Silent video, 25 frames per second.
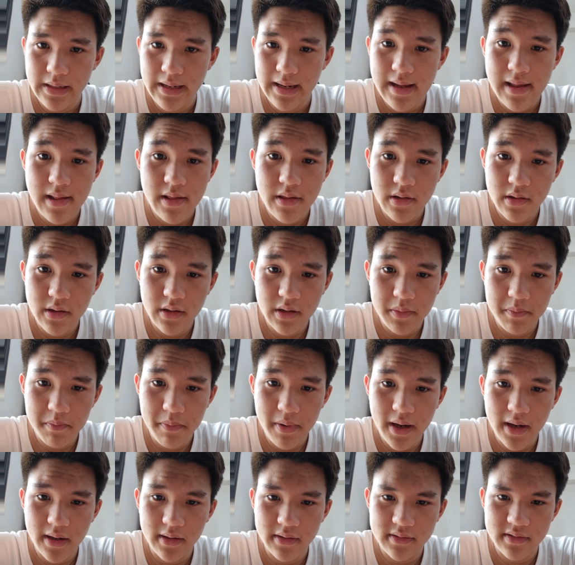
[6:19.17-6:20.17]
and the
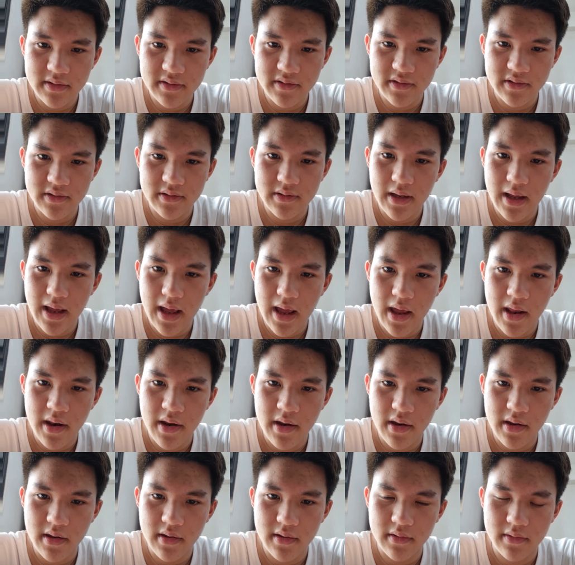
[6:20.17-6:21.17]
debates
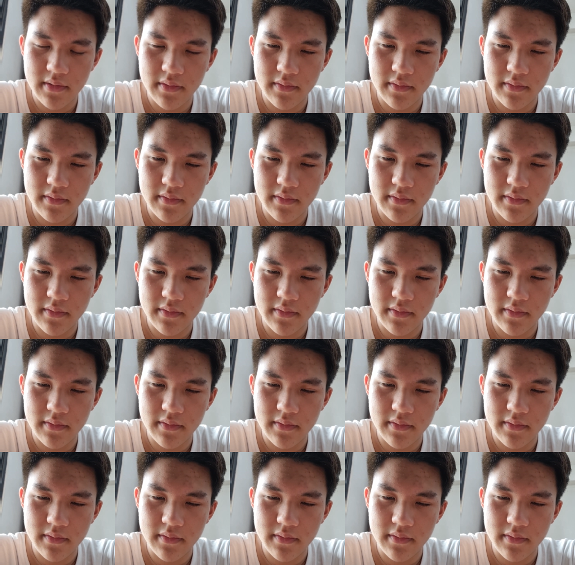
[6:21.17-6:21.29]
and